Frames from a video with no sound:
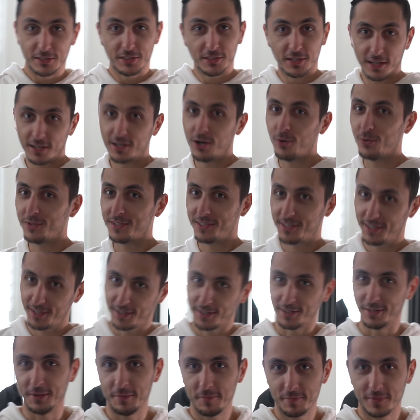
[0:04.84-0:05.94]
Diego is
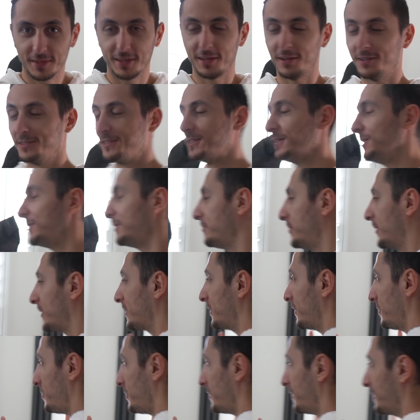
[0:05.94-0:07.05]
here. He is here to pick
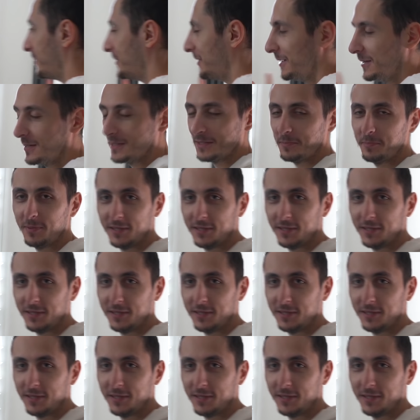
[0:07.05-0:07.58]
up his